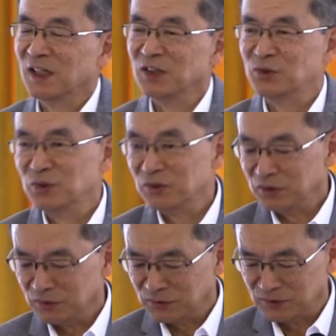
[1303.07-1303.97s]
couldn't
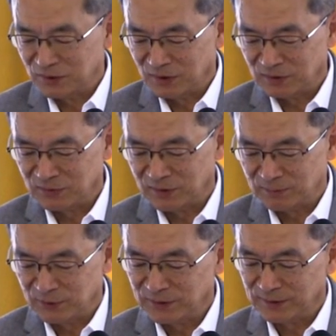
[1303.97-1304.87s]
use Great
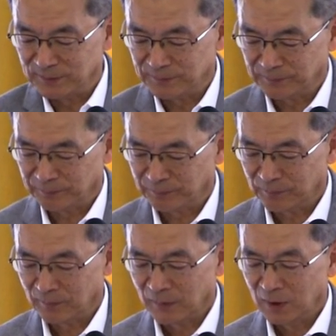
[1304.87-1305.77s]
Britain.
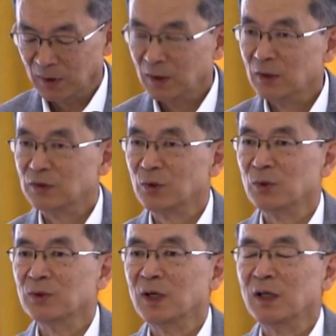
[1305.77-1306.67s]

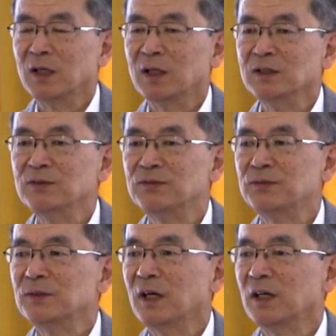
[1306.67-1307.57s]
So if
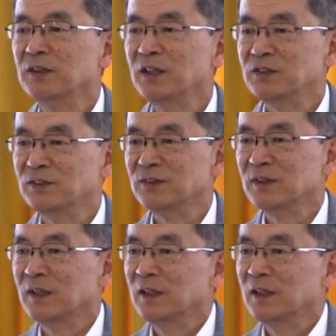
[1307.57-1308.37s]
a nation